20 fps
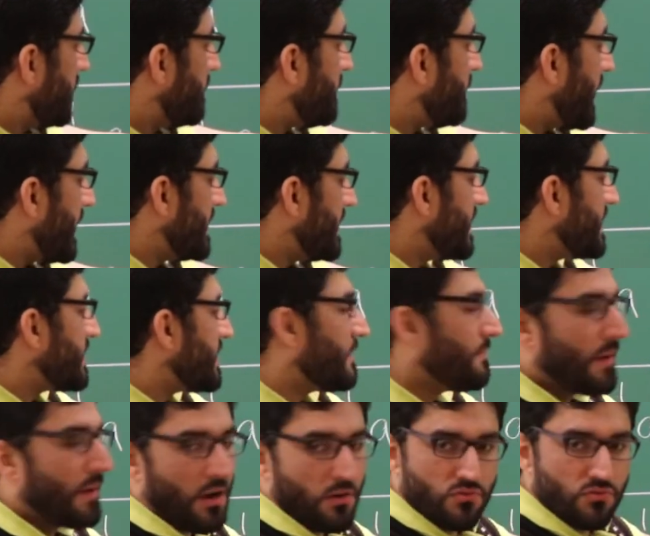by this
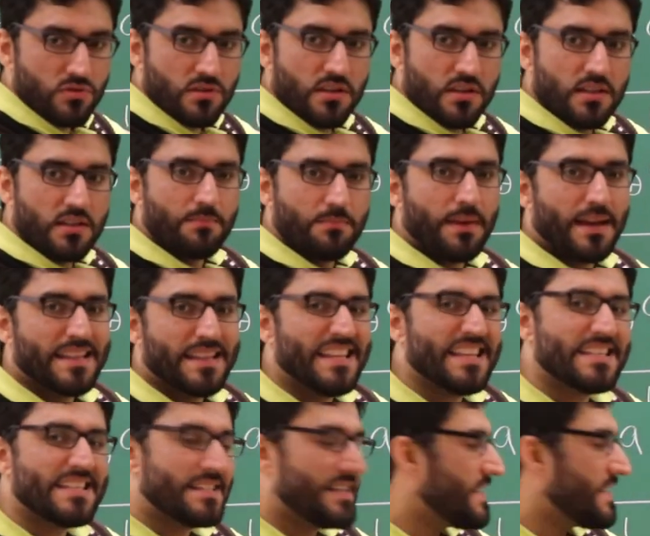amount, by
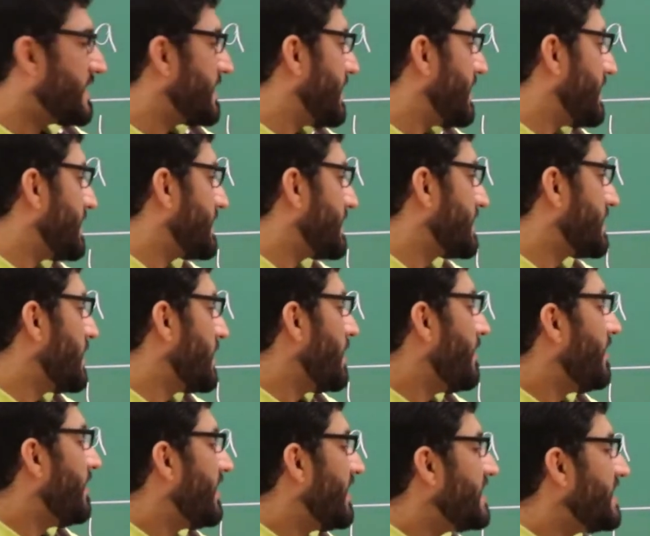this distance.
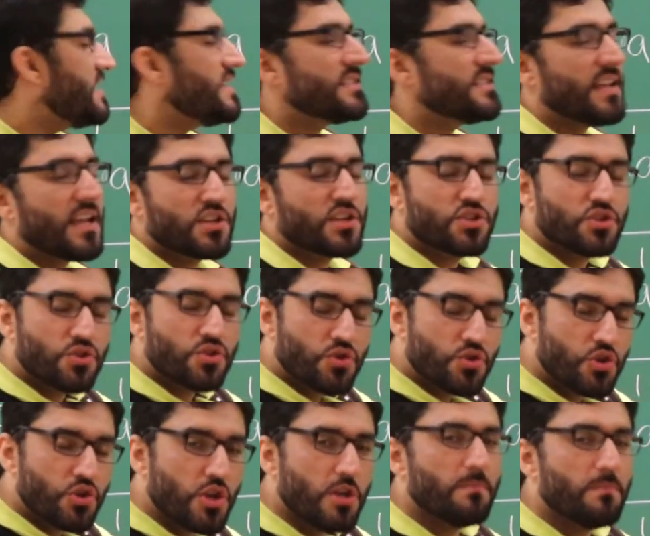This is
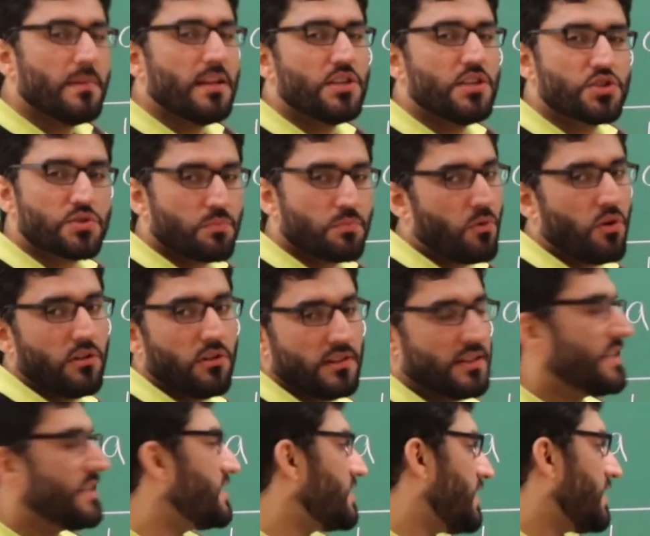extremely small
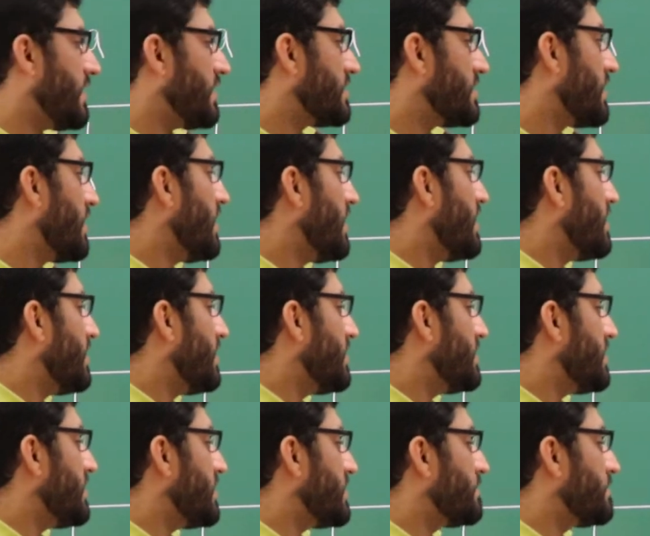distance.
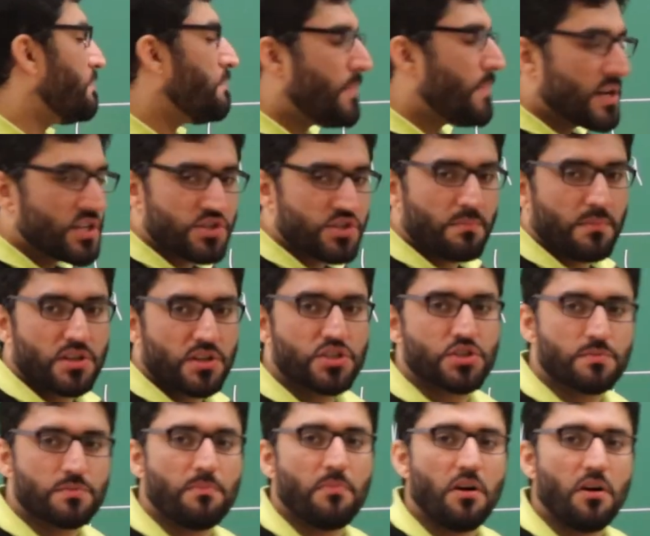This is much
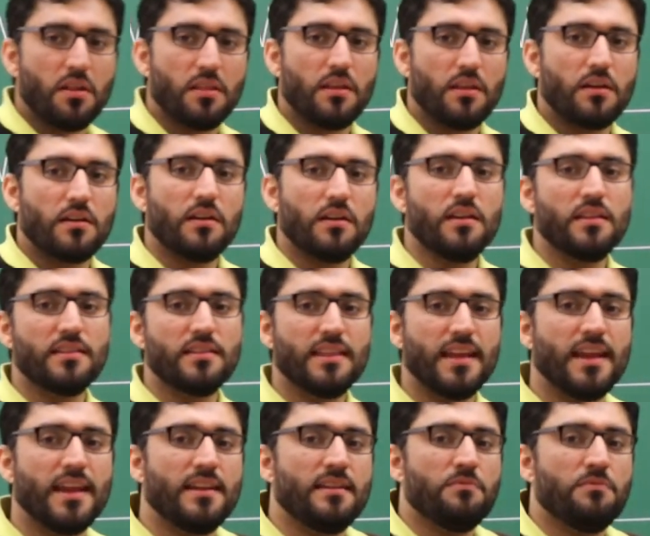smaller
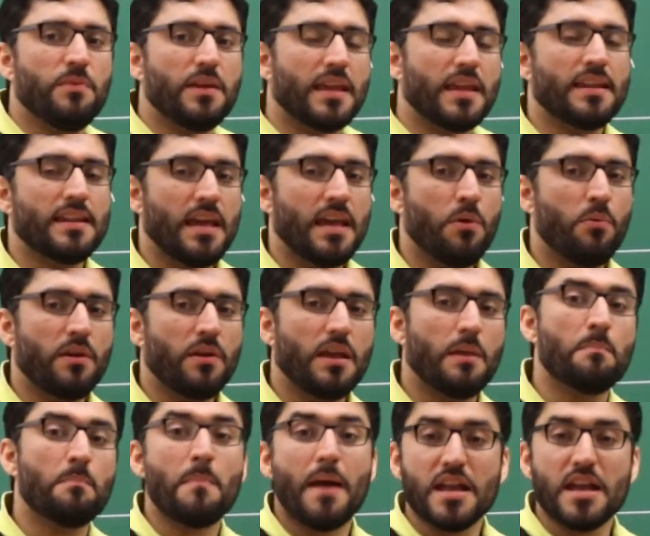than we can ever
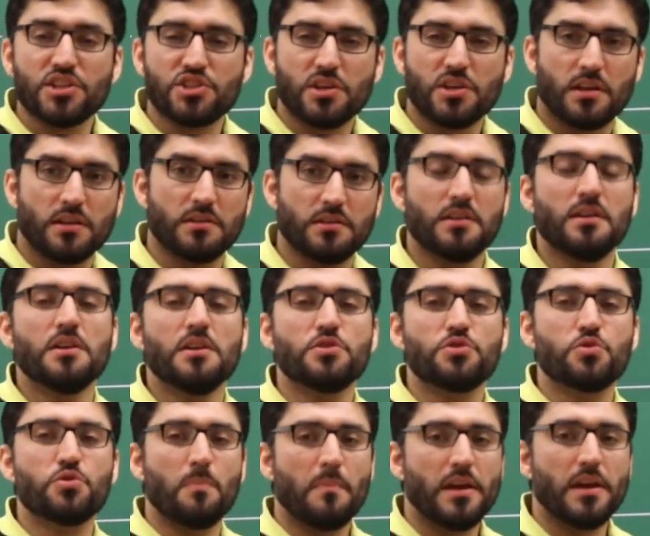imagine
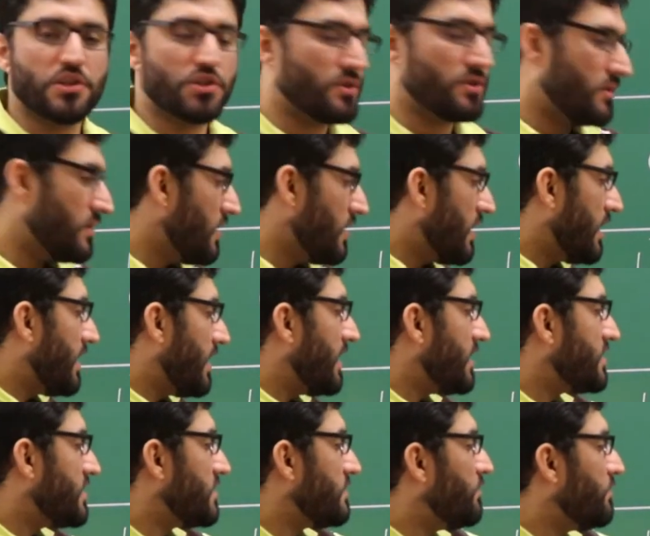to measure.
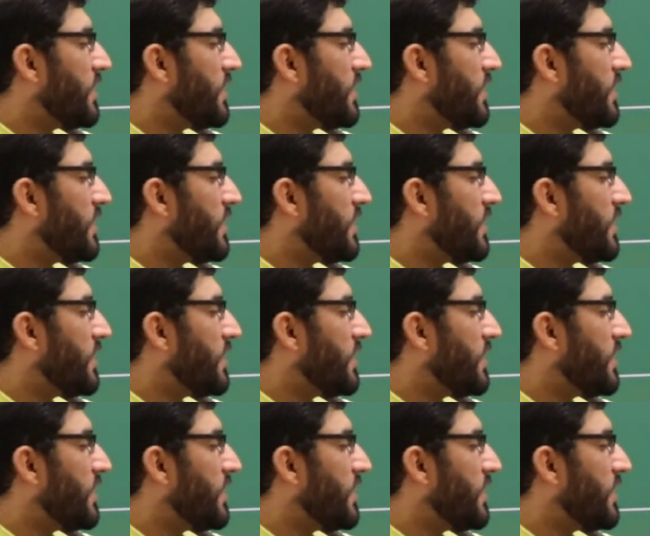It's